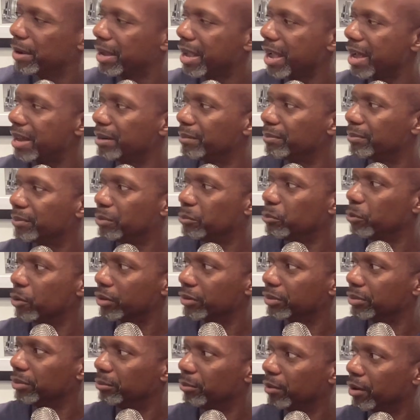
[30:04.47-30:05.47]
gotta
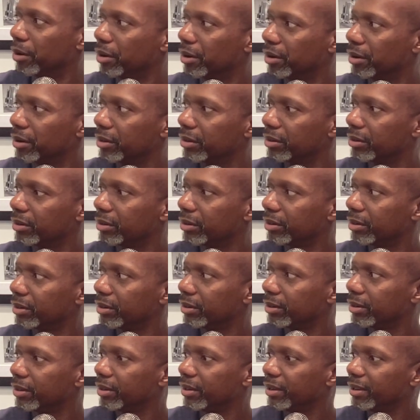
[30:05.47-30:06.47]
work tomorrow.
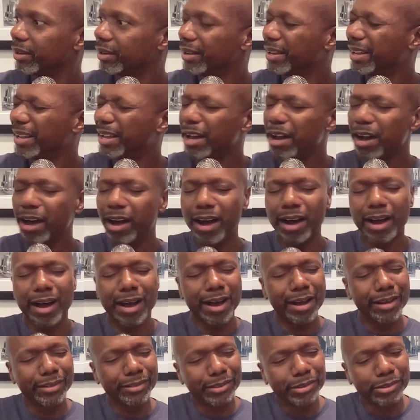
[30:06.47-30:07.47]

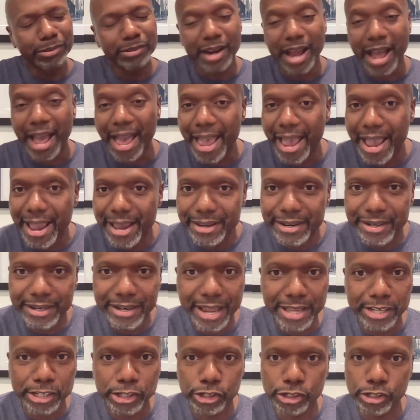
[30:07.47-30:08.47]
Oh, dude, I hated
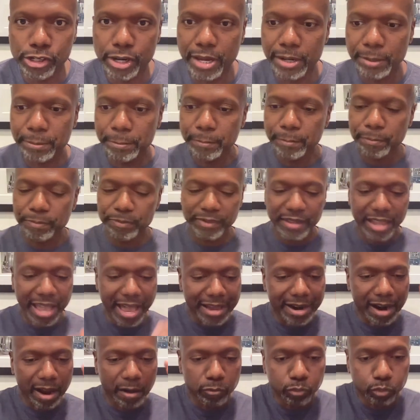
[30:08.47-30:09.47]
that shit.
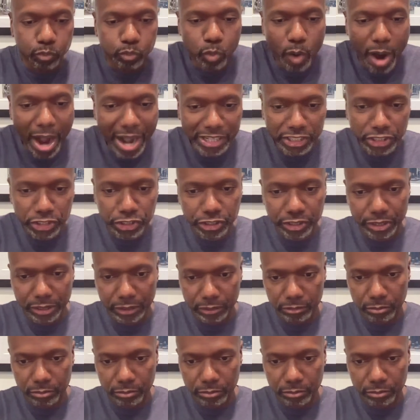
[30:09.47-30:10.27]
And I've watched